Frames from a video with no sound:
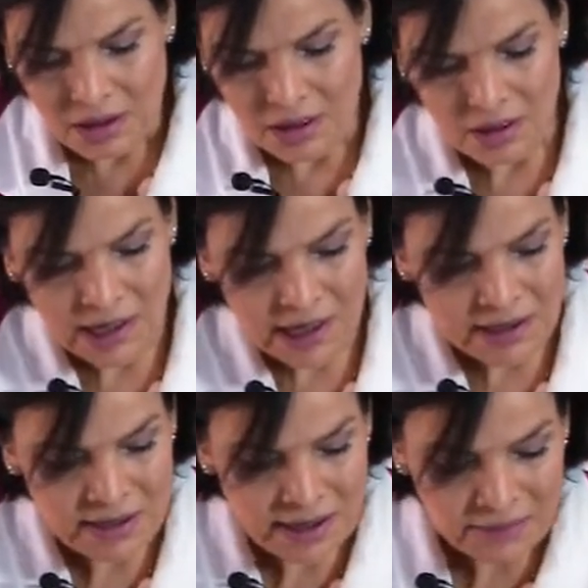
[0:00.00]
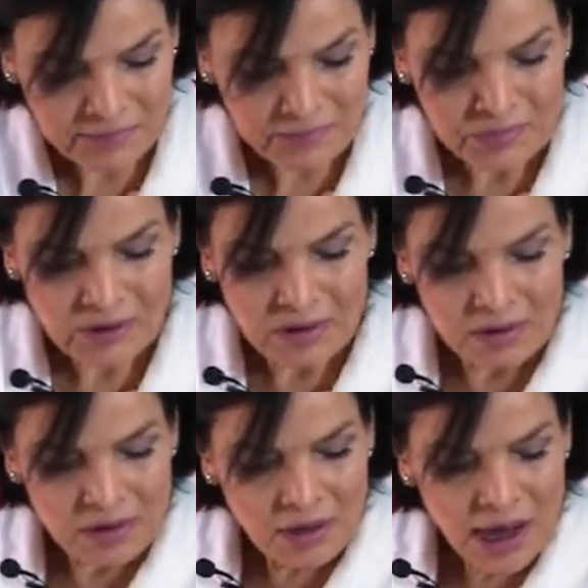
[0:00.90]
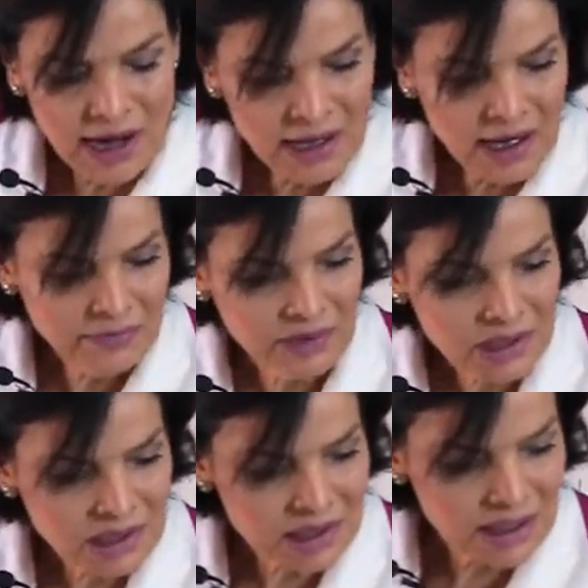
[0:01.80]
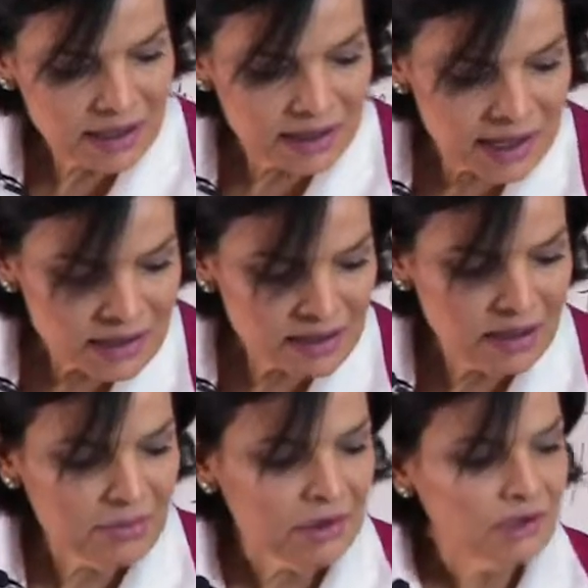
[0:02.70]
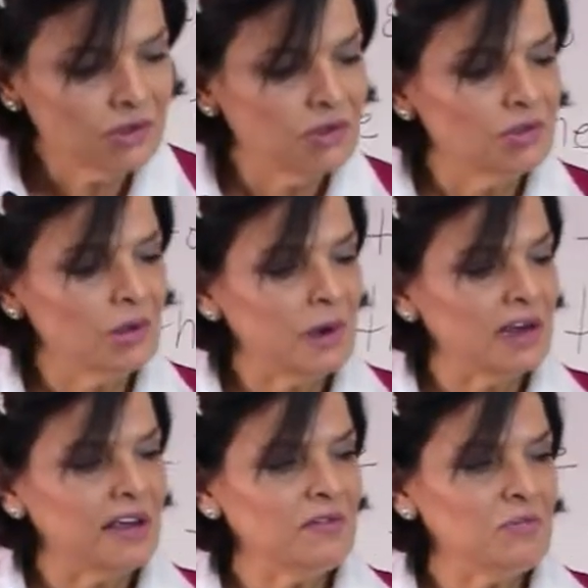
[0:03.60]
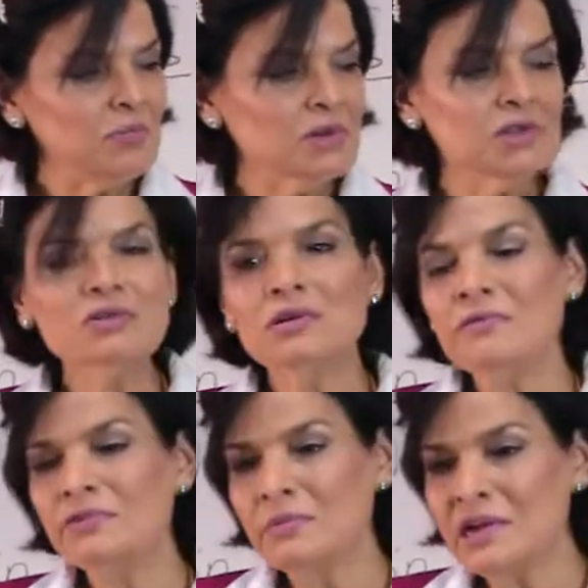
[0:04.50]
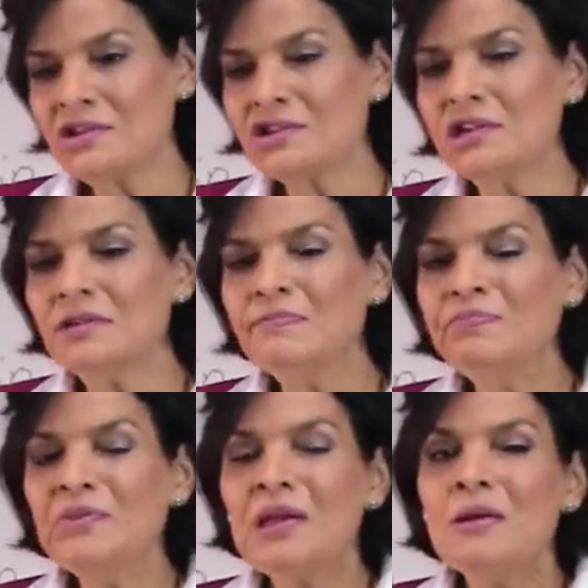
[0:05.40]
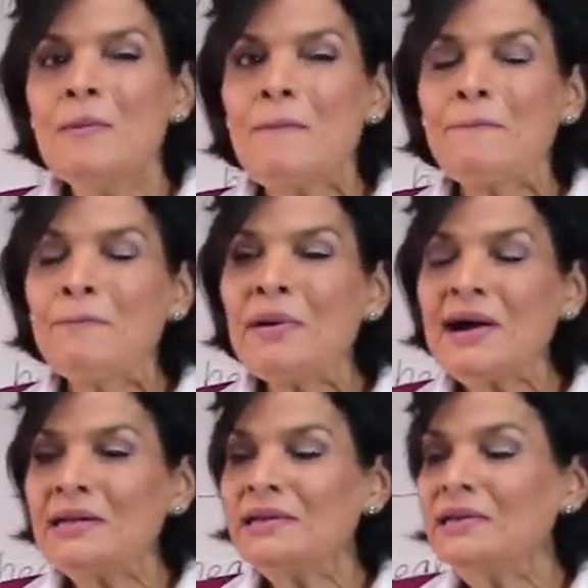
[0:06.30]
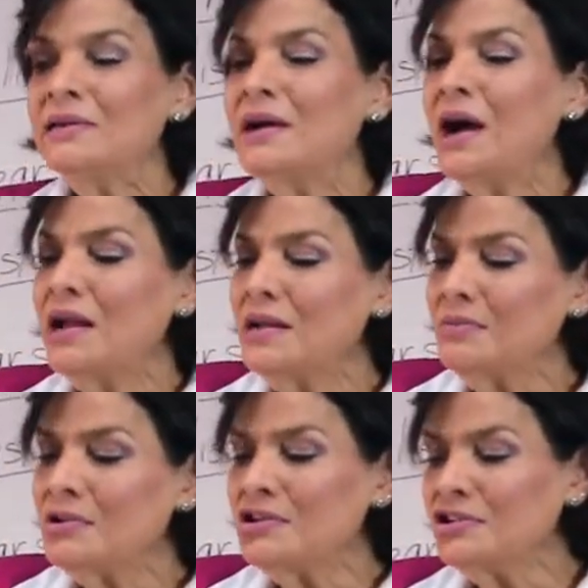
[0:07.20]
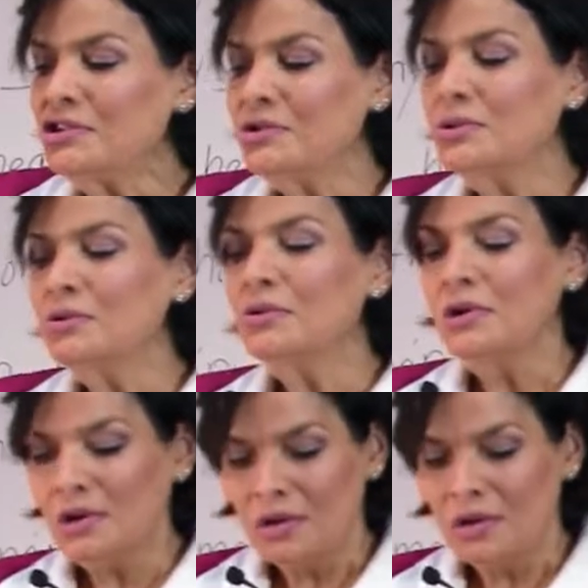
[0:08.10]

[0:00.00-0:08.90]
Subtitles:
All right, now I have this lesson that I wanted to do about giving personal information, but I am going to